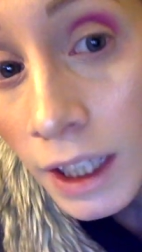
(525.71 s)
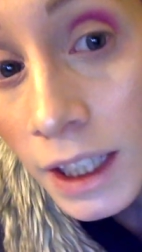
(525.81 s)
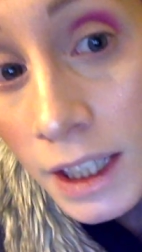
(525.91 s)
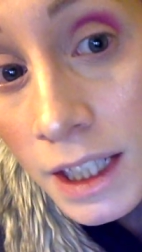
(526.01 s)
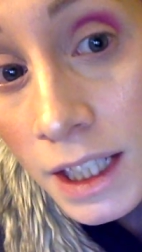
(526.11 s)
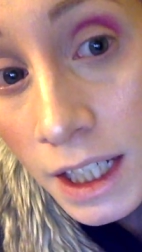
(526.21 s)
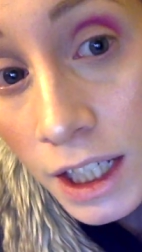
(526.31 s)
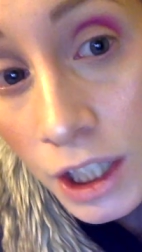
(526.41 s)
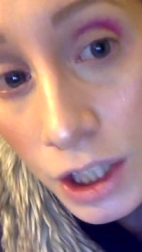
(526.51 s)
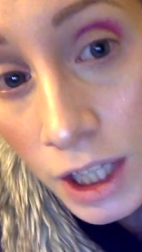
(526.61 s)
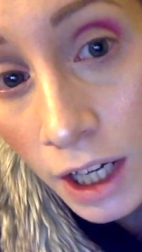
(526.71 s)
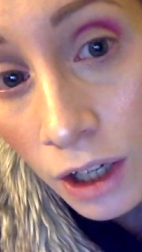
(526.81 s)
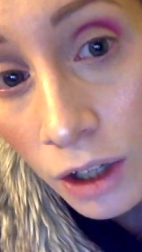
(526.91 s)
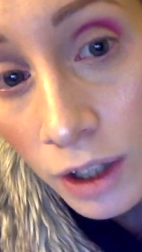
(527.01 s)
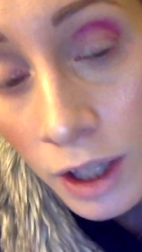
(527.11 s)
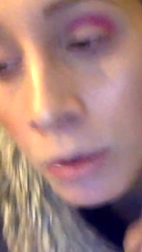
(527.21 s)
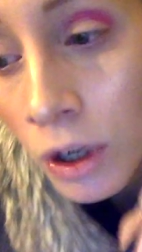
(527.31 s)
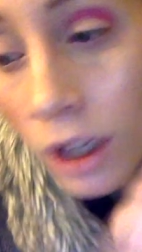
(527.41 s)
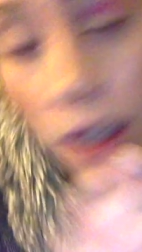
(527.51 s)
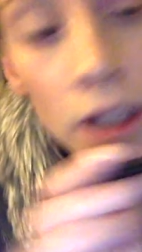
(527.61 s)
And then see, I just added all that
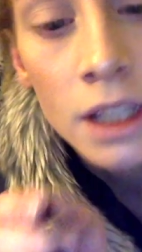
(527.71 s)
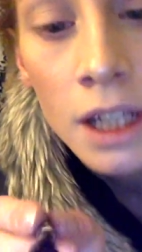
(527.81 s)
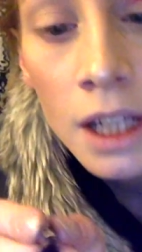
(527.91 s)
product,